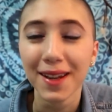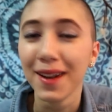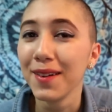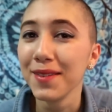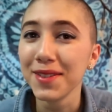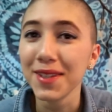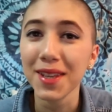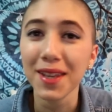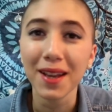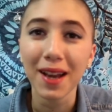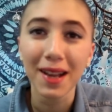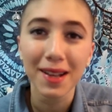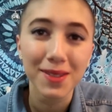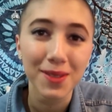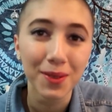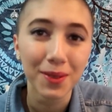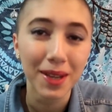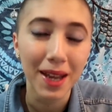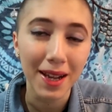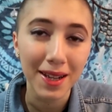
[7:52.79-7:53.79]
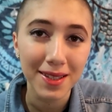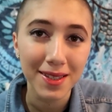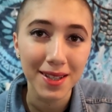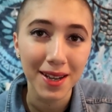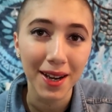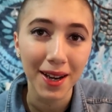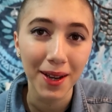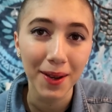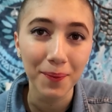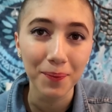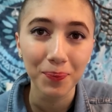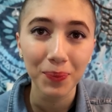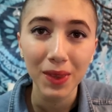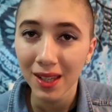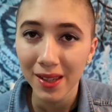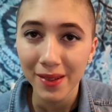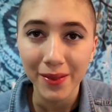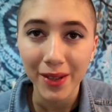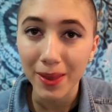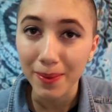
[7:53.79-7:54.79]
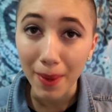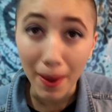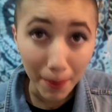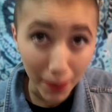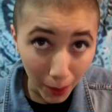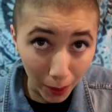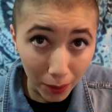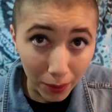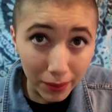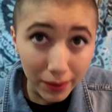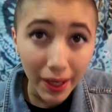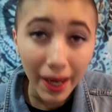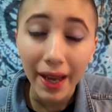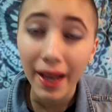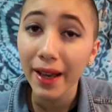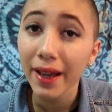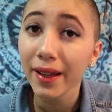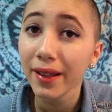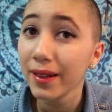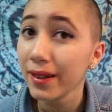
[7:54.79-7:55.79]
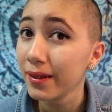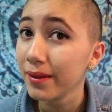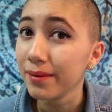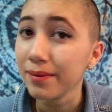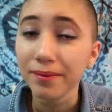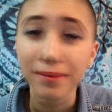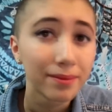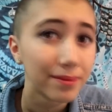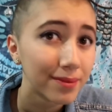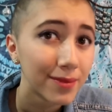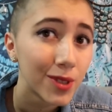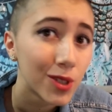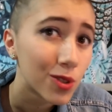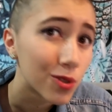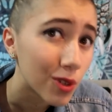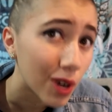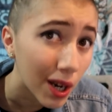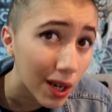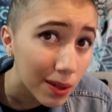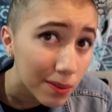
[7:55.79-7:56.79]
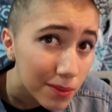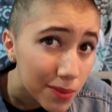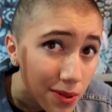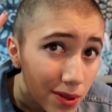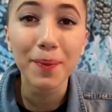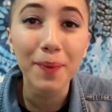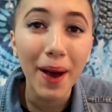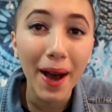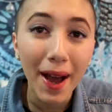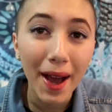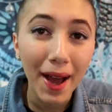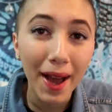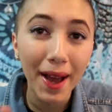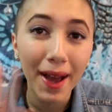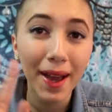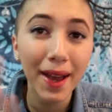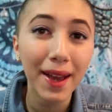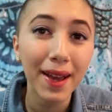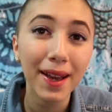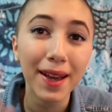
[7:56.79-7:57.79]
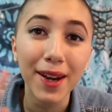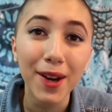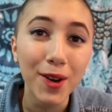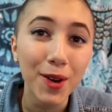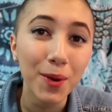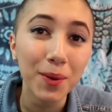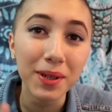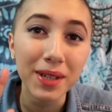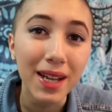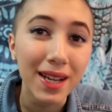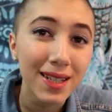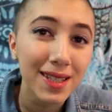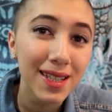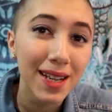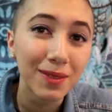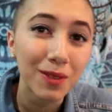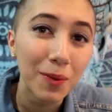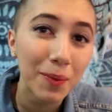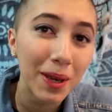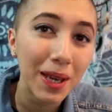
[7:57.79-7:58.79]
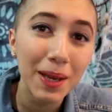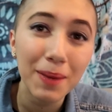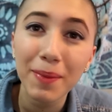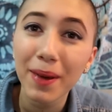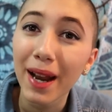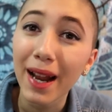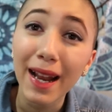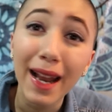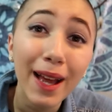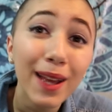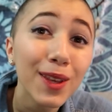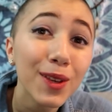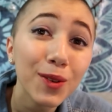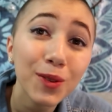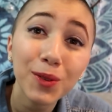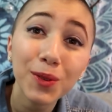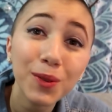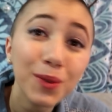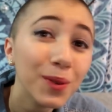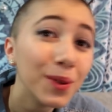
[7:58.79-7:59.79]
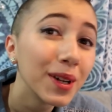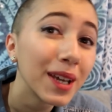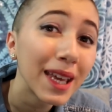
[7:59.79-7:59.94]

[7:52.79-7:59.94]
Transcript: And I'll see you guys all next time with my bald head and stripes. Bye. I don't know what next time will be, but I love you.